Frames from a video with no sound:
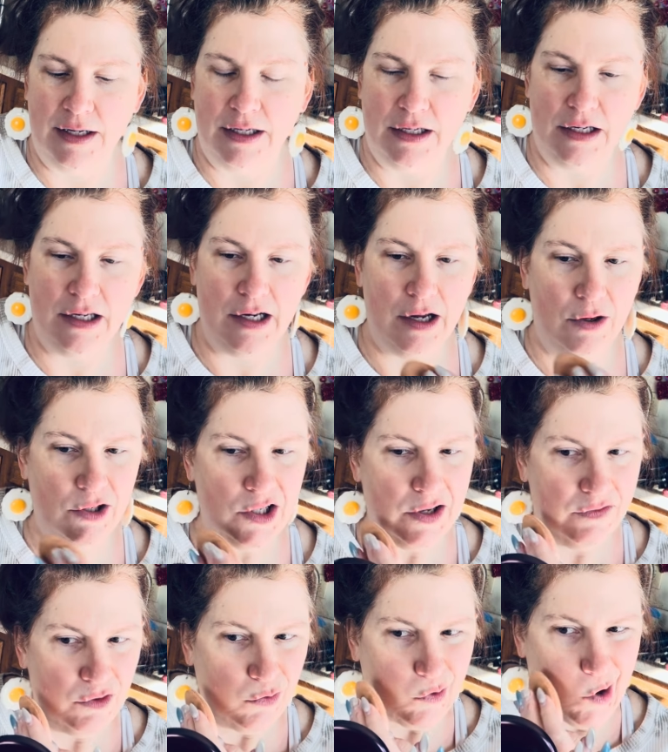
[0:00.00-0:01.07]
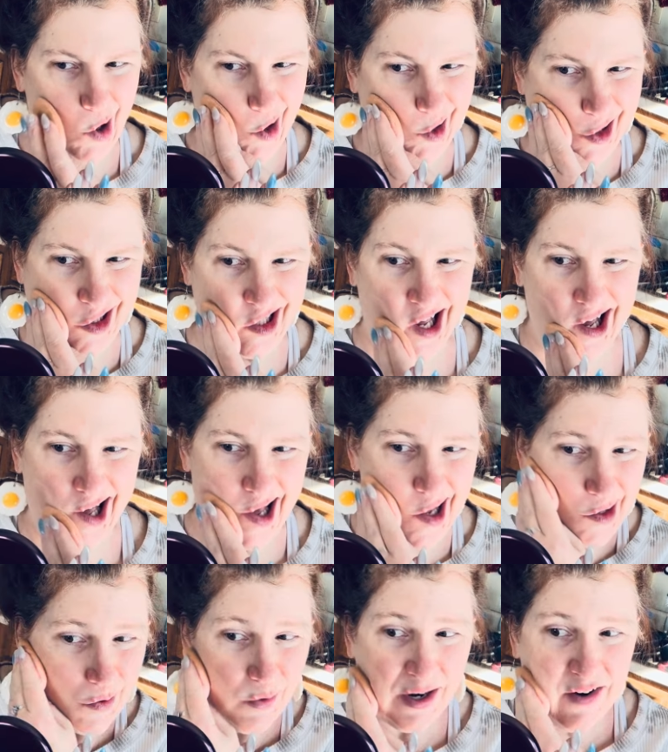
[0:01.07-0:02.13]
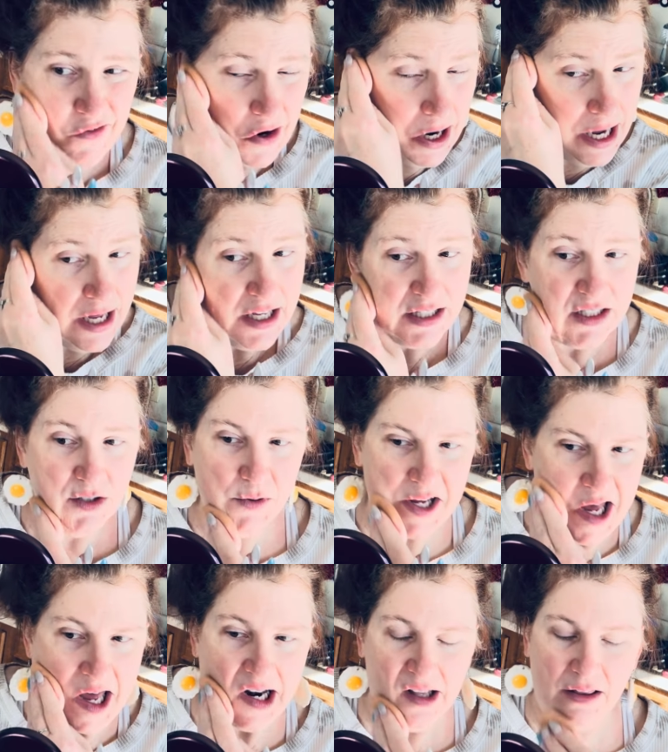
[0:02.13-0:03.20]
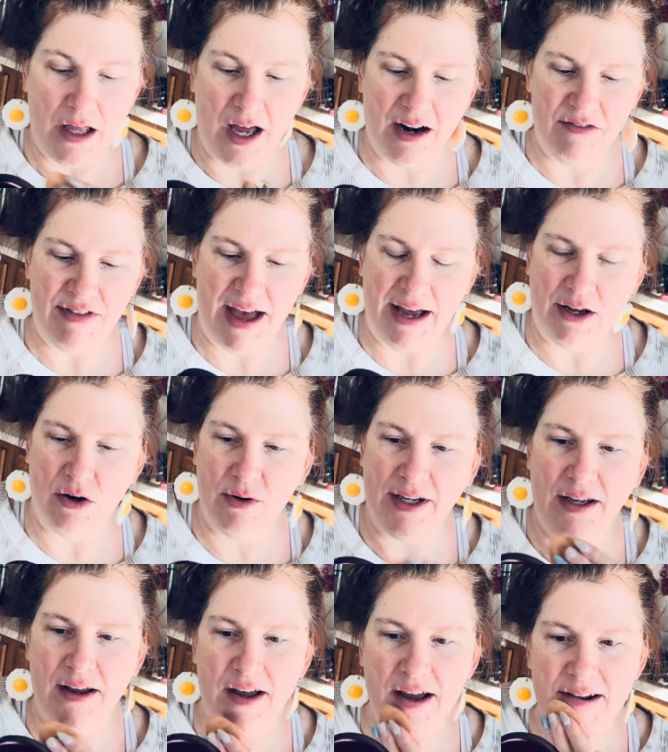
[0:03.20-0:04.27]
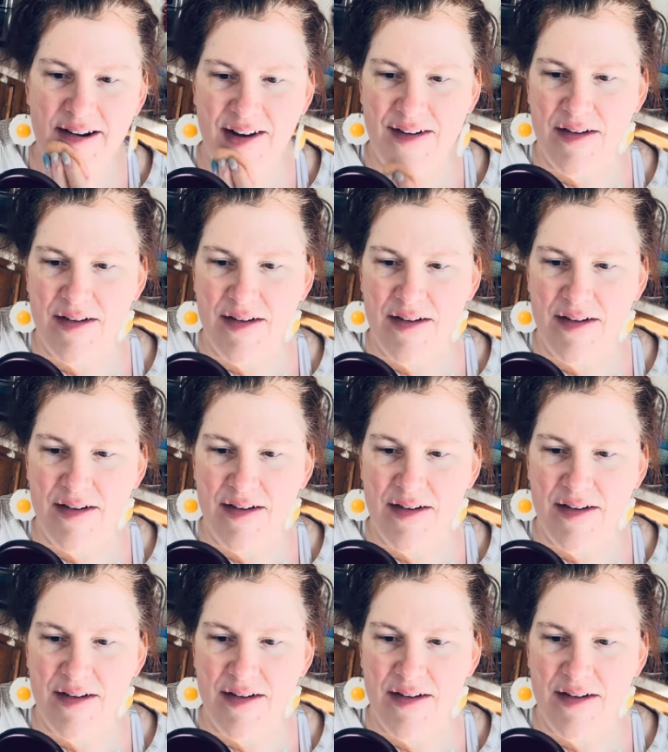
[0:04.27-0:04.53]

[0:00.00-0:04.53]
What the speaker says: You know, you have the wrong size, whatever. So we had a lot of that going on.